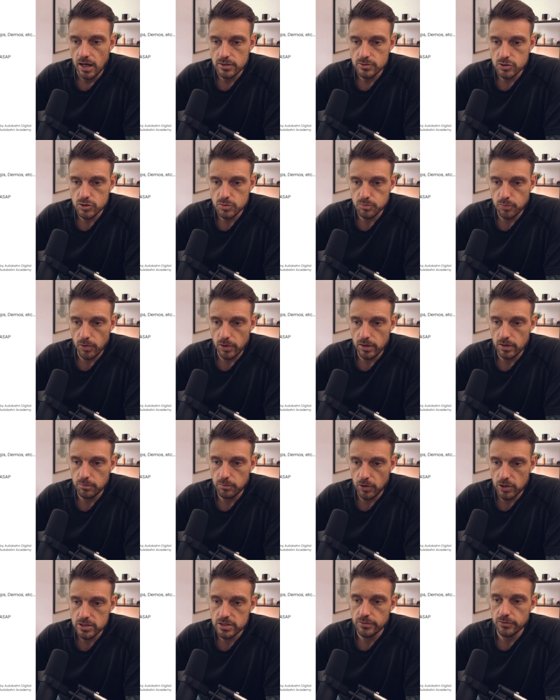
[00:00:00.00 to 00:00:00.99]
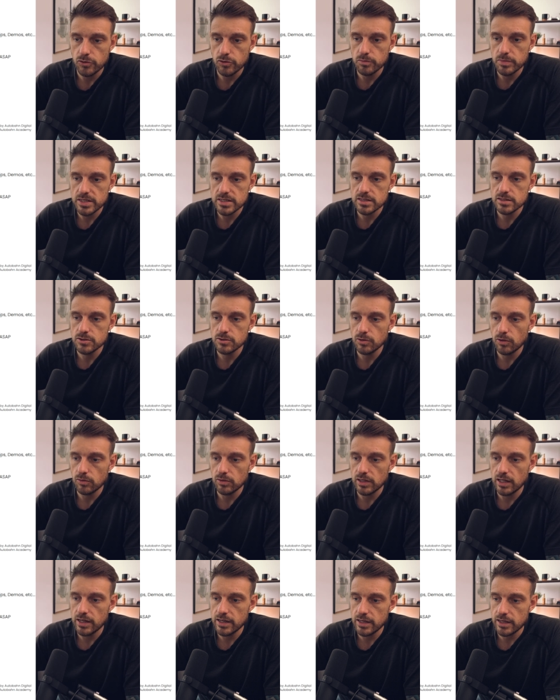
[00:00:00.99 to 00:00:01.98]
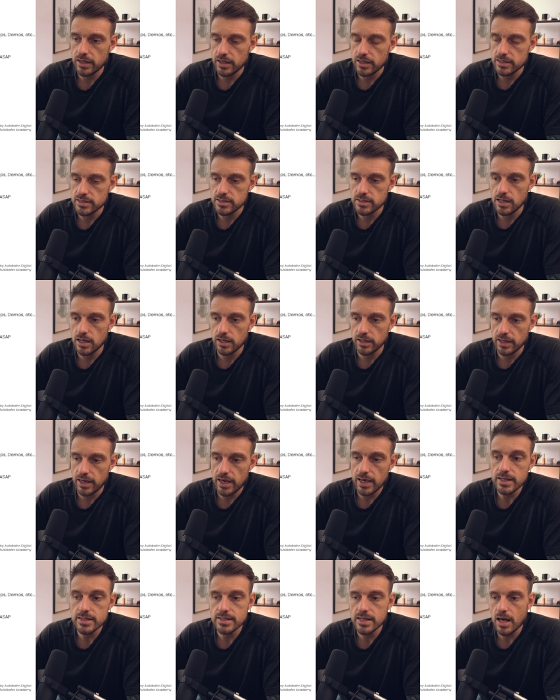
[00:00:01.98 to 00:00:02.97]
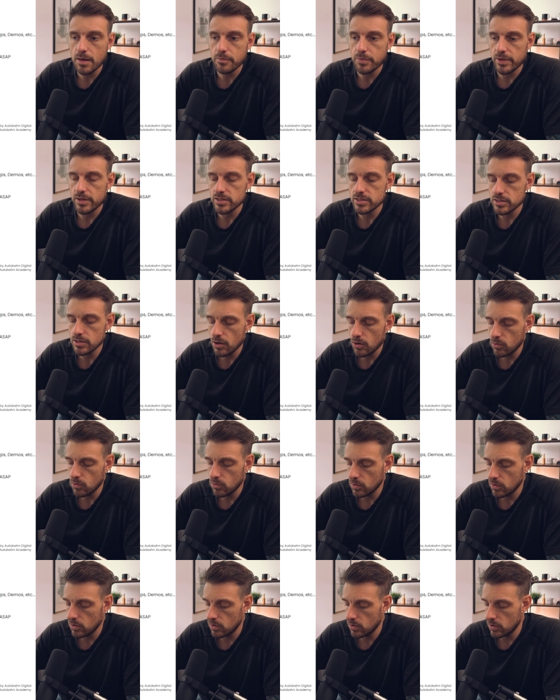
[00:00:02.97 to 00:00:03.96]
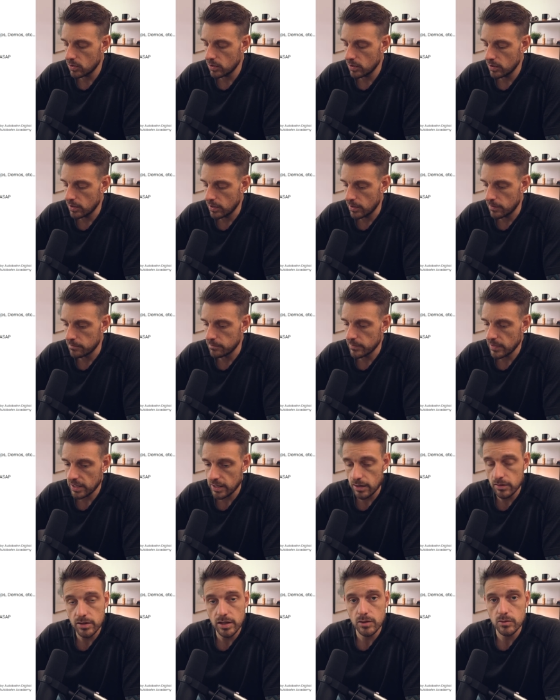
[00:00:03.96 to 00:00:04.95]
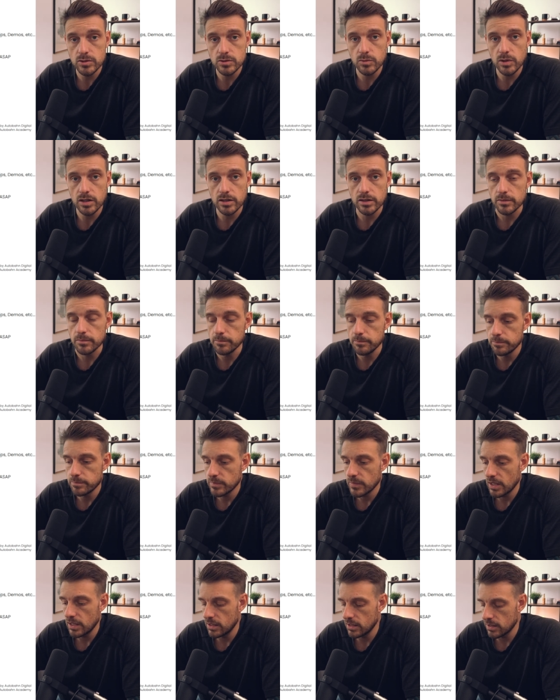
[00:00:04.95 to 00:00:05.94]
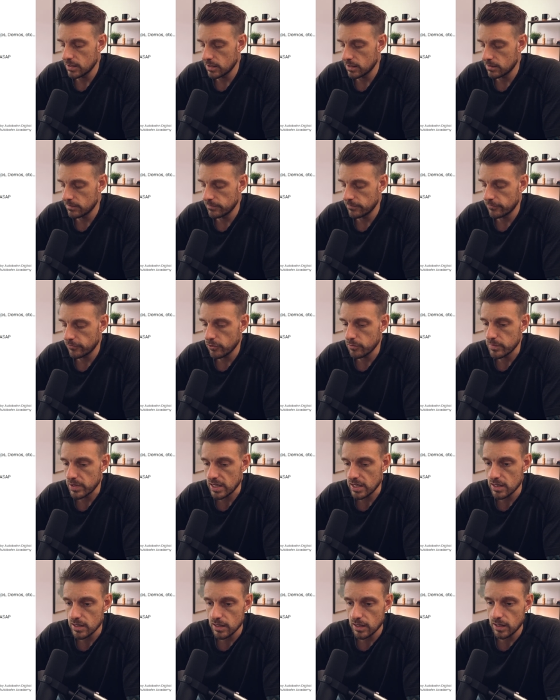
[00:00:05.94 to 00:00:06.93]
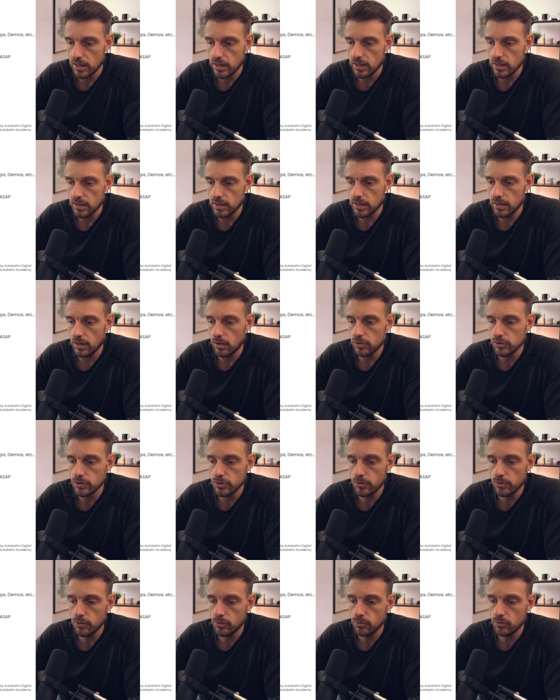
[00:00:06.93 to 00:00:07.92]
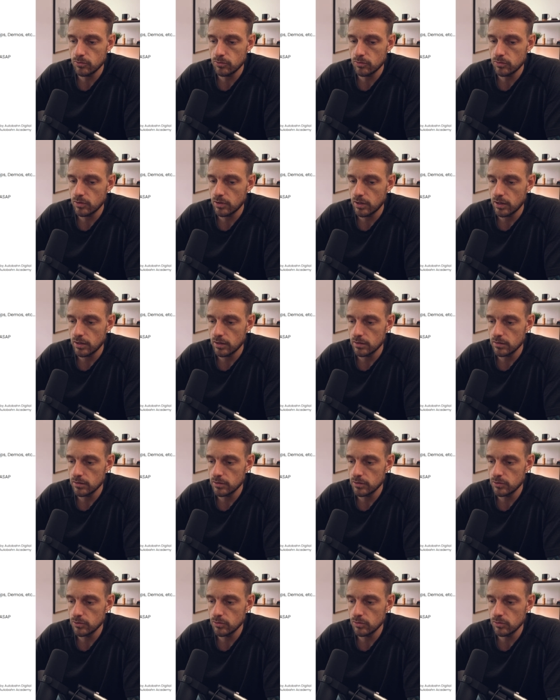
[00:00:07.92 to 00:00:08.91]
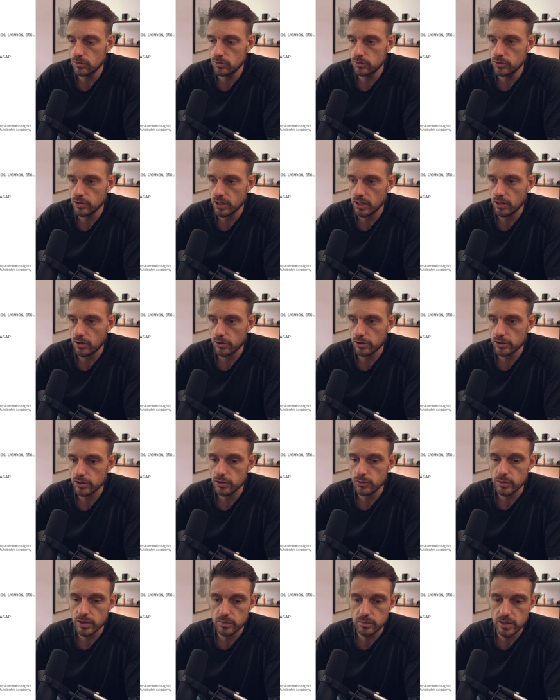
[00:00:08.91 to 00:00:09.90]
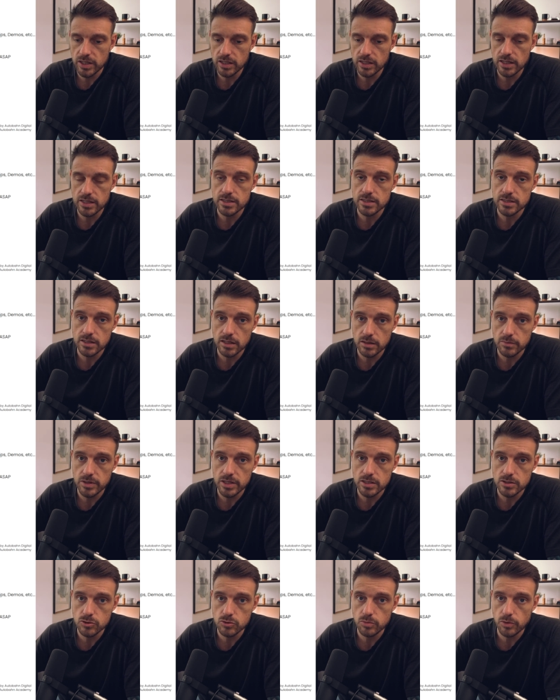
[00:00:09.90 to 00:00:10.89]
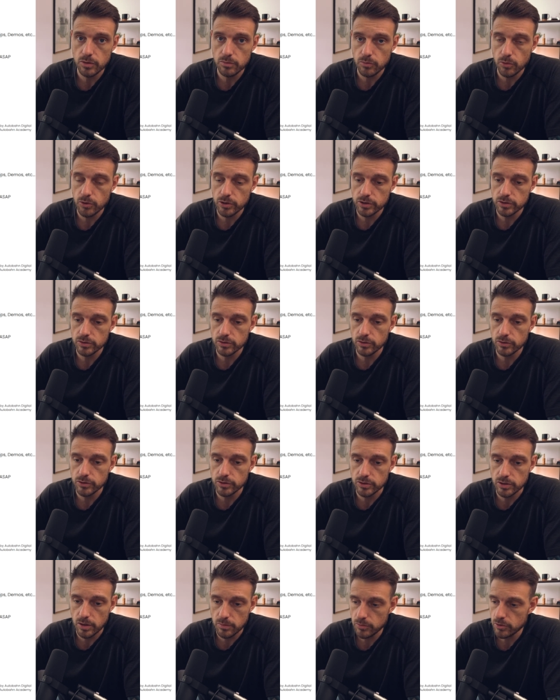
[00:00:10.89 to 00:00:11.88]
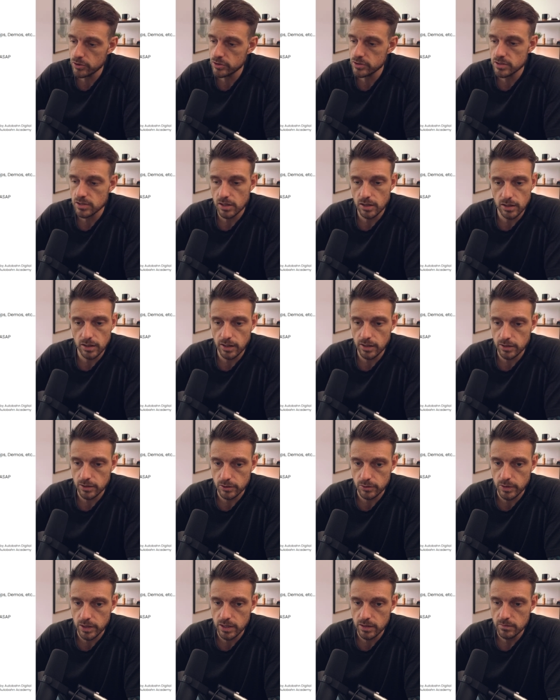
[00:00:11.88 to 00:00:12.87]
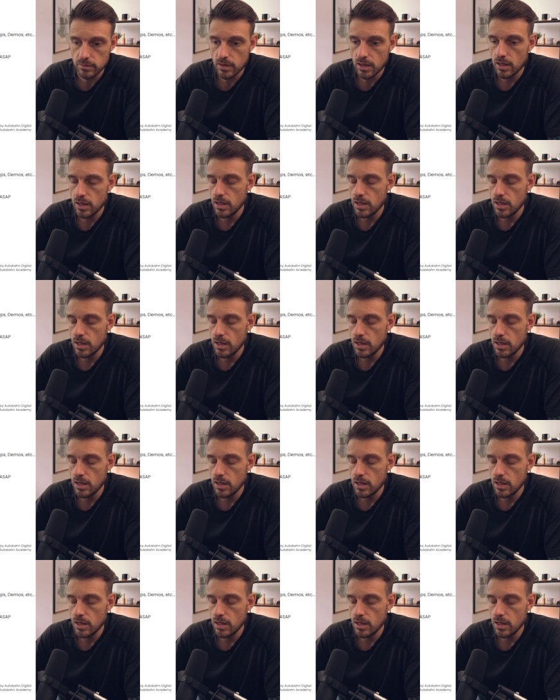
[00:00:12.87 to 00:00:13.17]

Also, parts of your business you don't like suck ASAP. So, um, accounting was one of them um, for me. Although you'll you can argue with me that's going to be super important. Know your numbers. I agree,